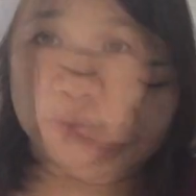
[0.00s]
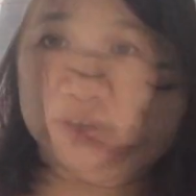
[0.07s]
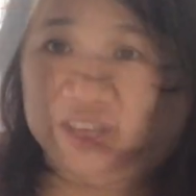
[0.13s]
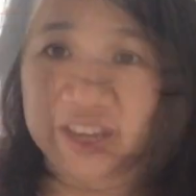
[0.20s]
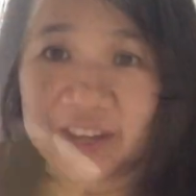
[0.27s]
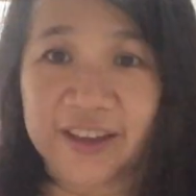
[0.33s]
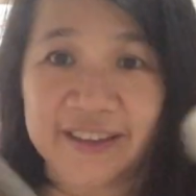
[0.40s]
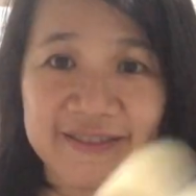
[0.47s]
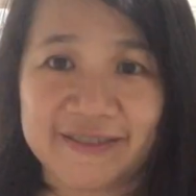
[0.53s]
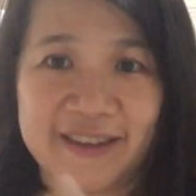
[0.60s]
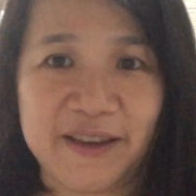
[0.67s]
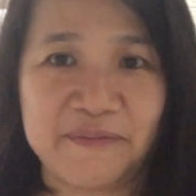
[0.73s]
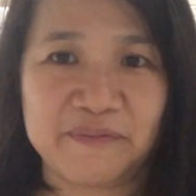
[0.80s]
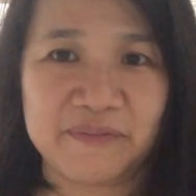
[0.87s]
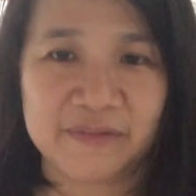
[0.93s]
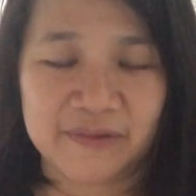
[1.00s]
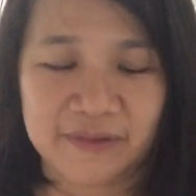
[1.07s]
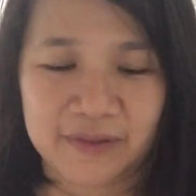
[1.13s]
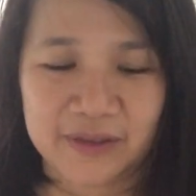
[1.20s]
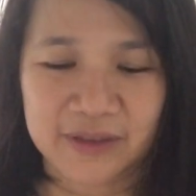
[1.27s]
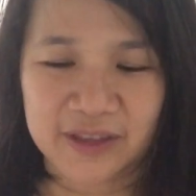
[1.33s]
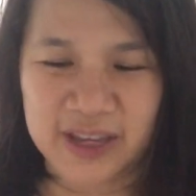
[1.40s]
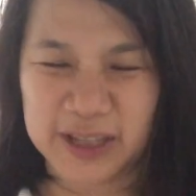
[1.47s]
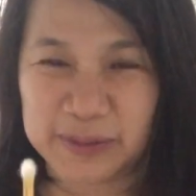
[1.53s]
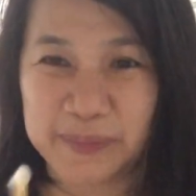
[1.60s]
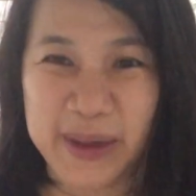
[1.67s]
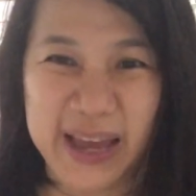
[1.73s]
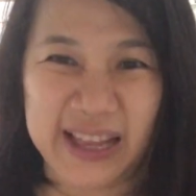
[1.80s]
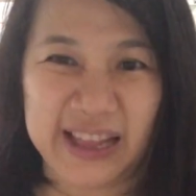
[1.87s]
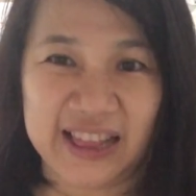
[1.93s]
When I got them, they
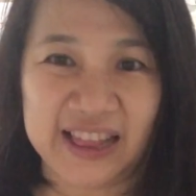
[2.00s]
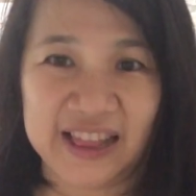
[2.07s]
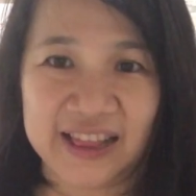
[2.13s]
smell.